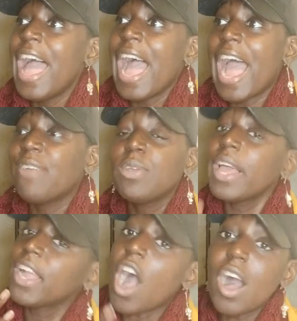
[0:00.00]
I feel
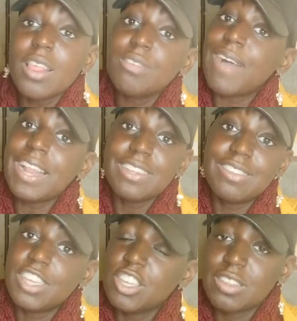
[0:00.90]
like all the
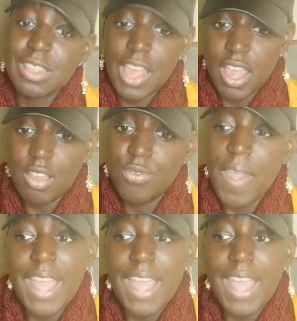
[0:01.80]
volunteers left,